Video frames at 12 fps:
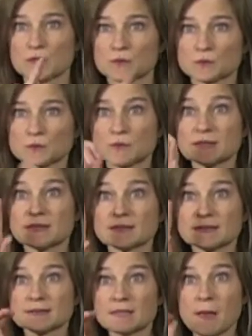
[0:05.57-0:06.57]
A group of
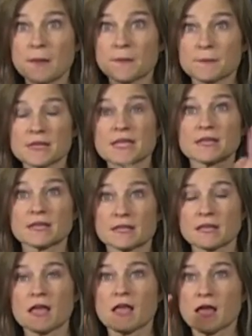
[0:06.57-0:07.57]
us attended
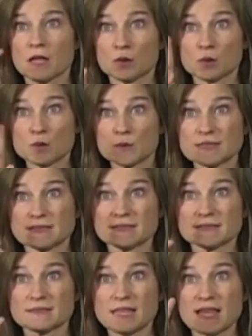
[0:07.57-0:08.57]
a
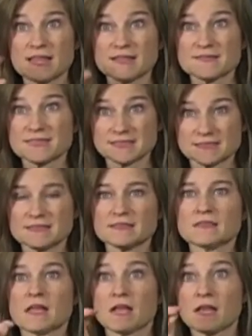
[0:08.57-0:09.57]
summit at UC
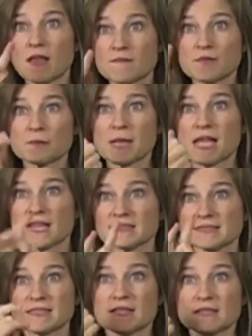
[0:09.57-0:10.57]
Davis
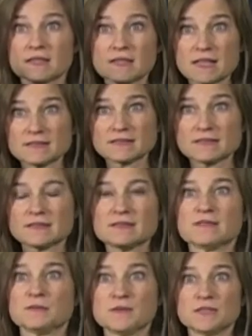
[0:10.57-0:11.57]
on November
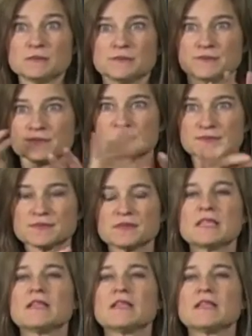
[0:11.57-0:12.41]
18th and 19th.